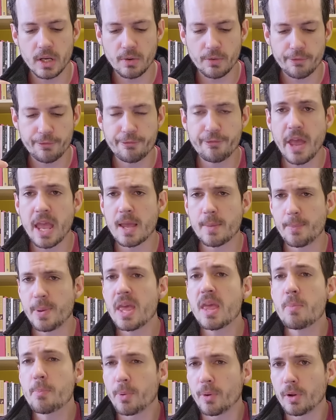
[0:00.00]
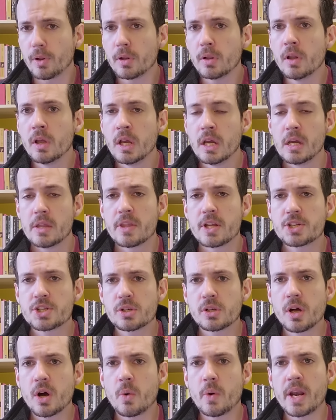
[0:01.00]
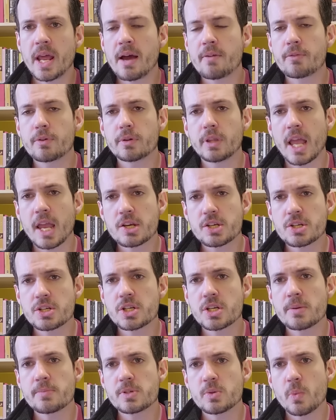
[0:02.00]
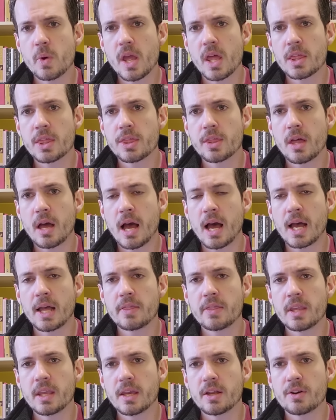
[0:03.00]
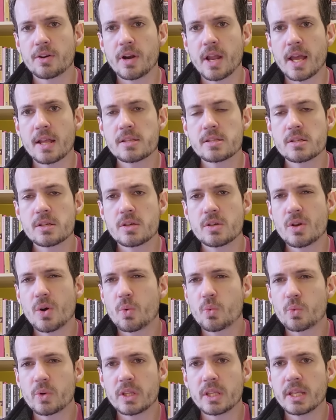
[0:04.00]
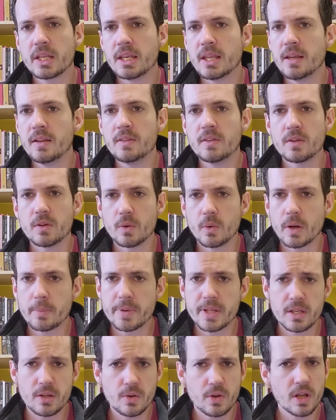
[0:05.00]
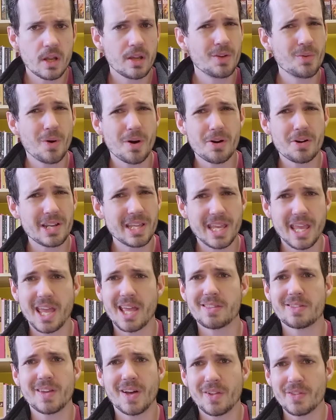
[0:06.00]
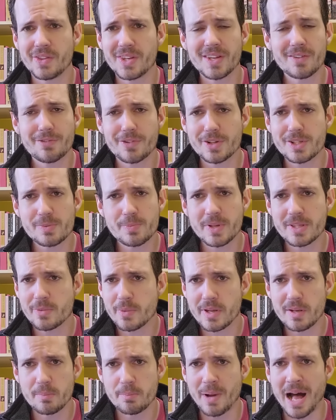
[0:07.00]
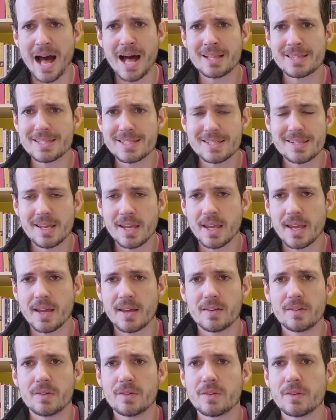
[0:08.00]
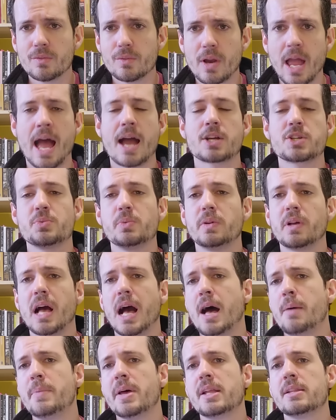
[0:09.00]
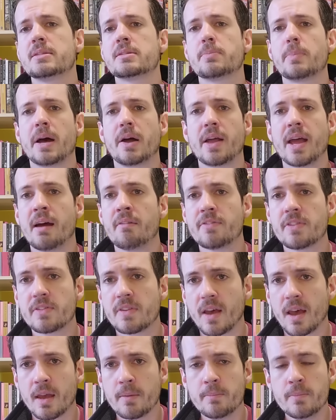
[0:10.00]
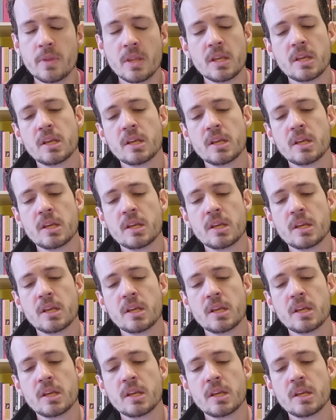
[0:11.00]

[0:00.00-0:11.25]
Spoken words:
fake people that you'll go and have relationships with on the internet. So you don't really need to. I mean, you already can't tell the difference between bots and actual comments about half the time.